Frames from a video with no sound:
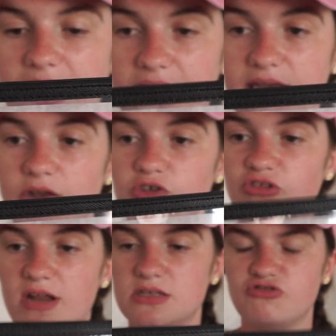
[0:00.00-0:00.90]
in
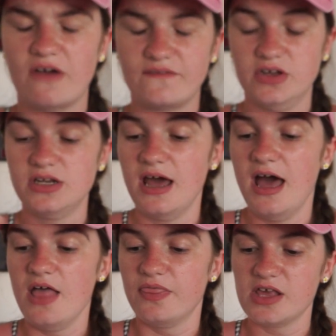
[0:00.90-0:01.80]
Trinity Trafford.
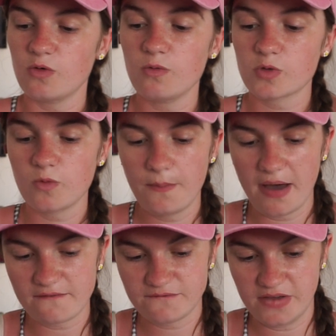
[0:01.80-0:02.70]
This one was
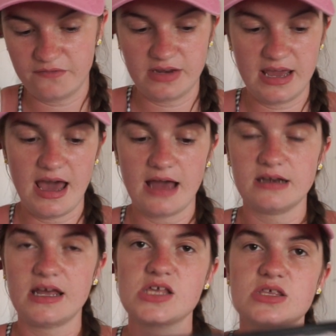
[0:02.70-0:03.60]
£1.50 and
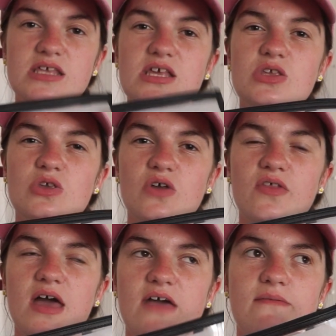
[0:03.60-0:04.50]
this is so
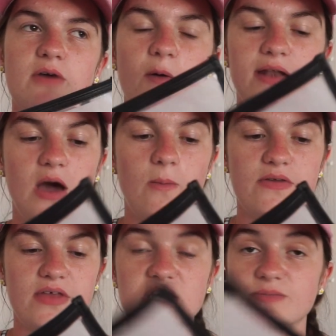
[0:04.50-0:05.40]
that if I'm going out
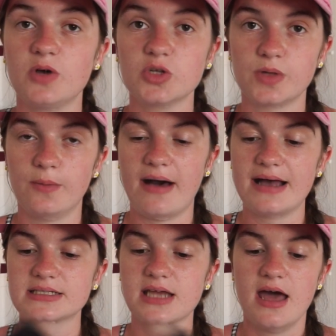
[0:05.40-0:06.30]
with a disposable
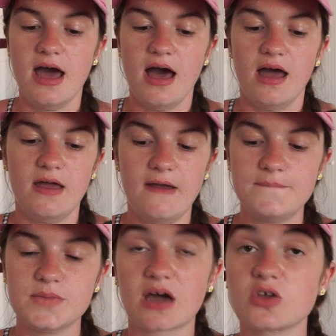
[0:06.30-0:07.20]
mask,
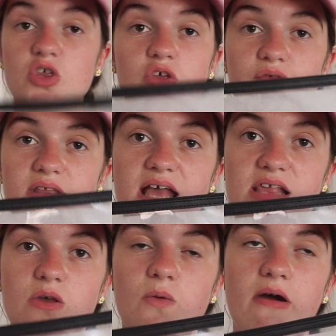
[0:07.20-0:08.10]
I can just shove it in
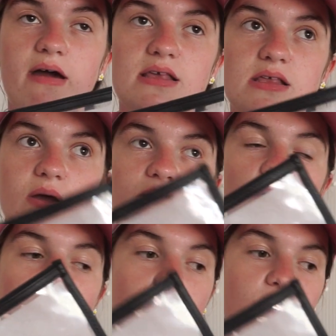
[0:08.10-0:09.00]
this, whereas if I
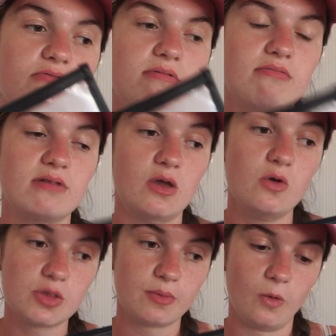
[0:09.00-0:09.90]
go out with a
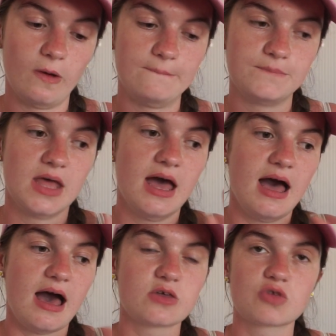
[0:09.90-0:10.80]
reusable one,
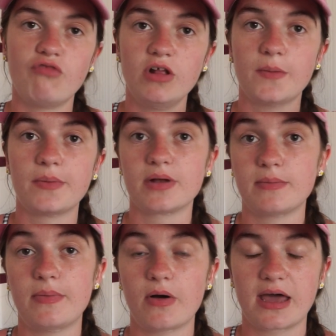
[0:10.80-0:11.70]
I just roll it up and put it in my
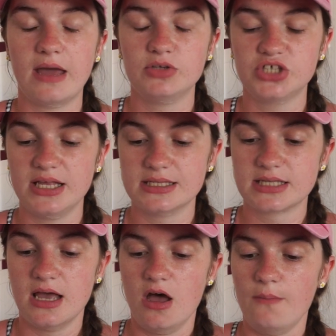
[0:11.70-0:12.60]
pocket in my jeans.
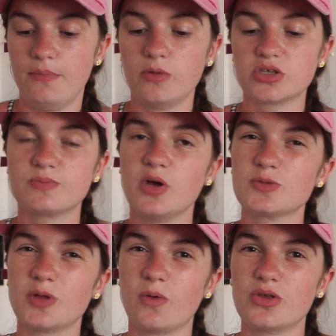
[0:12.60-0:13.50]
But with
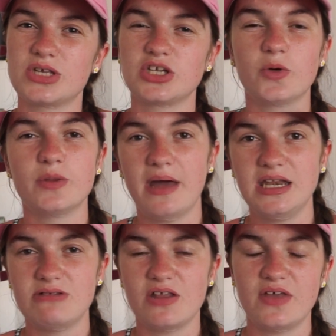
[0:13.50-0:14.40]
disposable ones, I don't want to bend
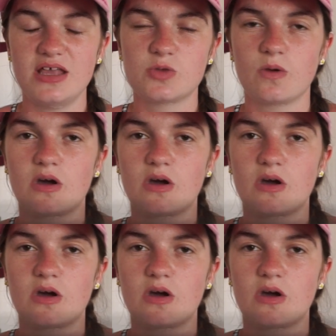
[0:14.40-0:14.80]
it or anything, so I